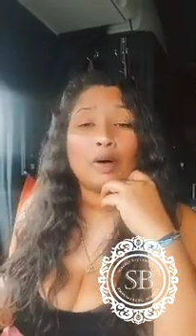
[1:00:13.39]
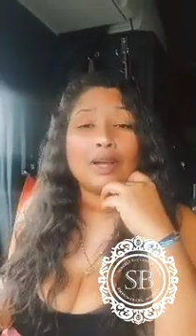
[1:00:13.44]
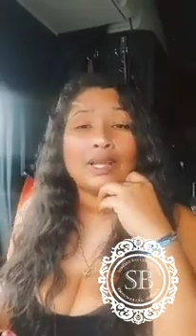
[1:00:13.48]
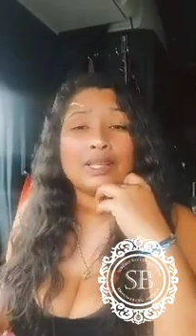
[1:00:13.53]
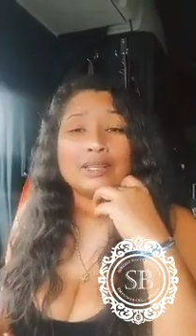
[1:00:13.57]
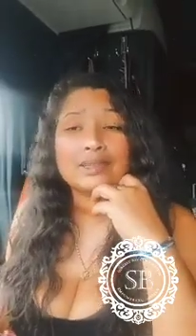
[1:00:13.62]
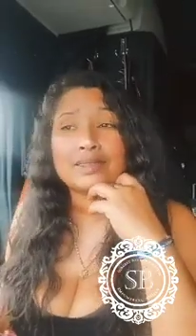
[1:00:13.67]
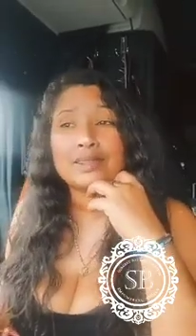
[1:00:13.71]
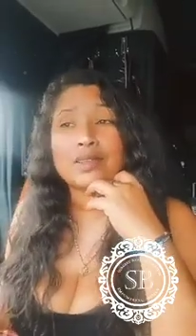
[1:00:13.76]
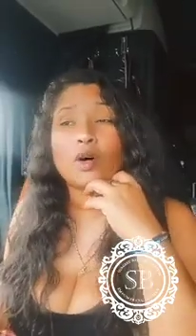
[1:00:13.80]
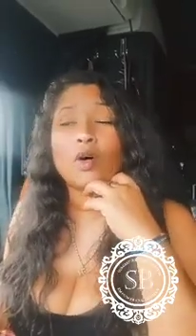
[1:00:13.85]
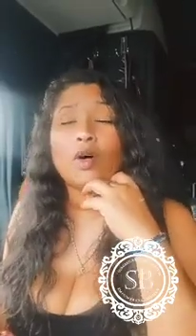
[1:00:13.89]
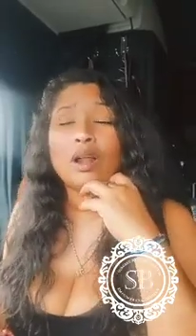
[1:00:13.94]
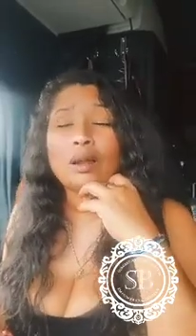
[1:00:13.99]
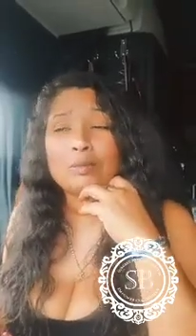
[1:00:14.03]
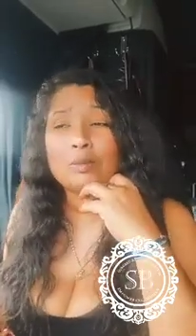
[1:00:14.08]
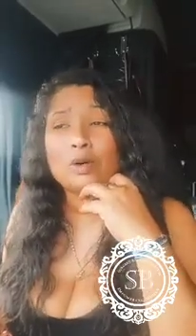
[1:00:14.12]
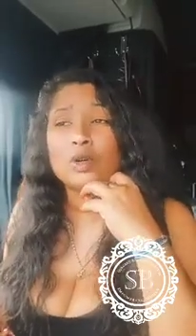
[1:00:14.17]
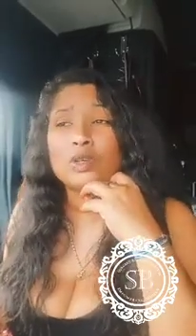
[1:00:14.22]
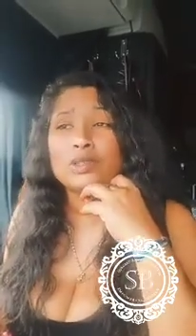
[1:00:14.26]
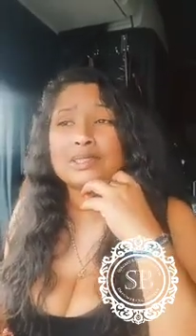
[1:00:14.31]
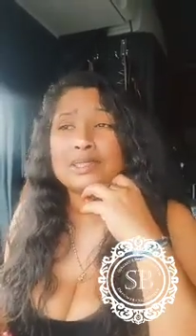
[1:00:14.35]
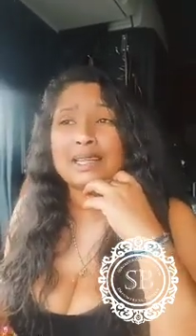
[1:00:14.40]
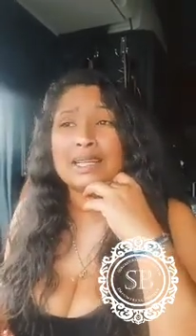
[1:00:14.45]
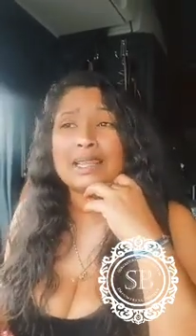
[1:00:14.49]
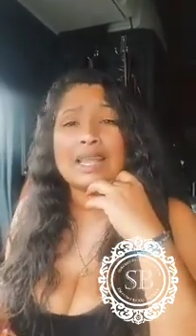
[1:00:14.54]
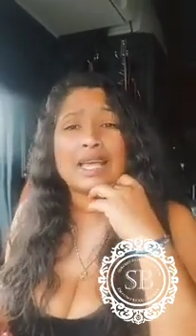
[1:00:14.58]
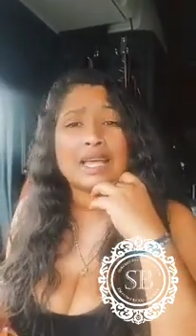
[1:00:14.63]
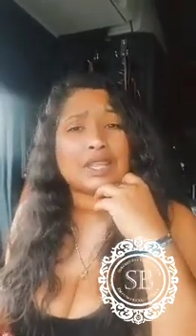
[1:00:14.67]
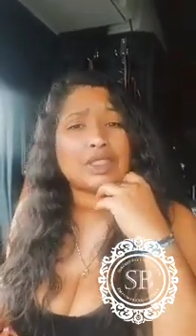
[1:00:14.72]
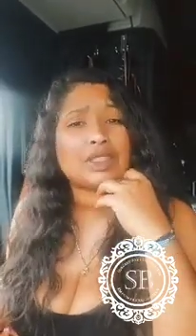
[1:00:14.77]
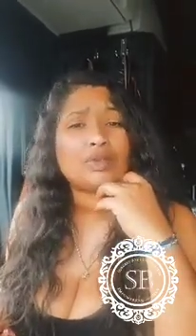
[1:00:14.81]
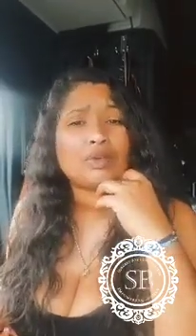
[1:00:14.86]
taking the stuff that
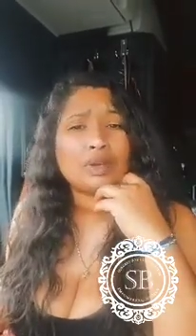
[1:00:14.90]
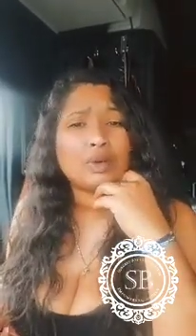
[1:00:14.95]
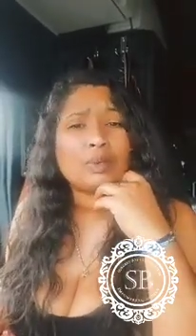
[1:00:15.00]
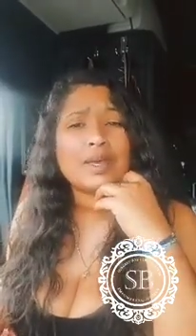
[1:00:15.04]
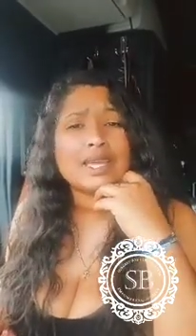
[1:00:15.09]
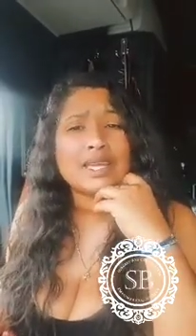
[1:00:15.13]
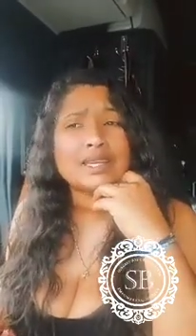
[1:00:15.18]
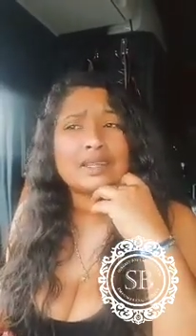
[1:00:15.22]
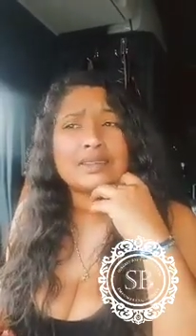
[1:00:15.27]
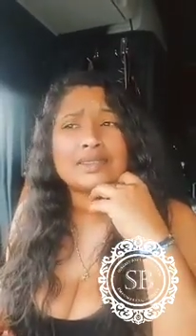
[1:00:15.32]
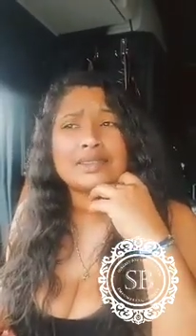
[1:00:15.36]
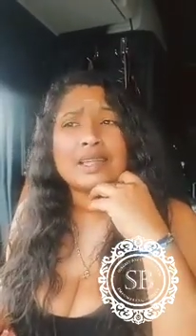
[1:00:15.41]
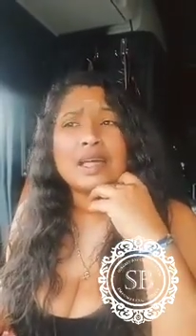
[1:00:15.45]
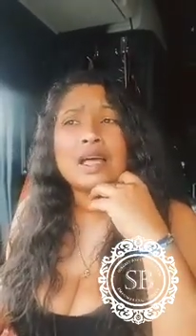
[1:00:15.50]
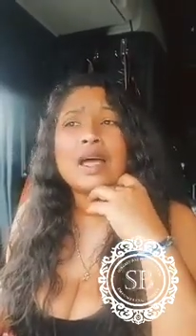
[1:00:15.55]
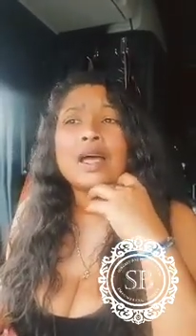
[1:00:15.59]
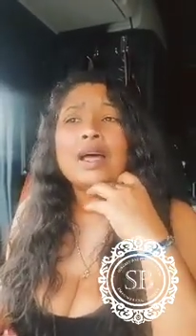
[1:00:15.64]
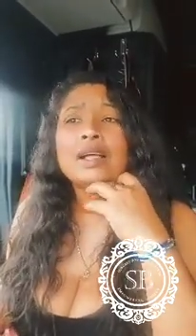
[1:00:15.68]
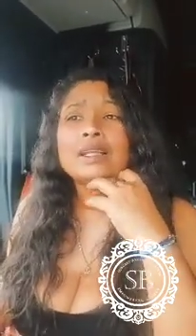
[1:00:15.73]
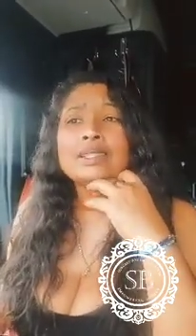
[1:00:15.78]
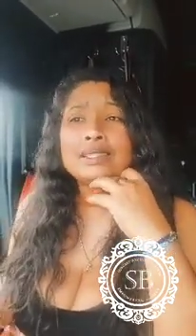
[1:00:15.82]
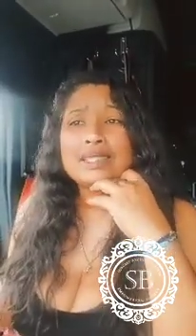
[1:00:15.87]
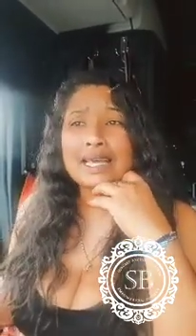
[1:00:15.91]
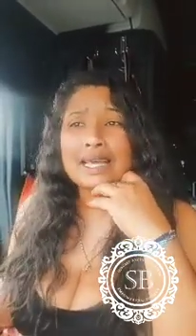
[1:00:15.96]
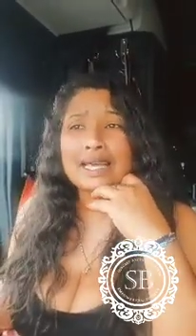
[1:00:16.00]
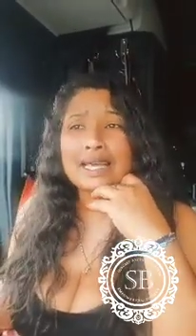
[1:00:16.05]
I told you guys to take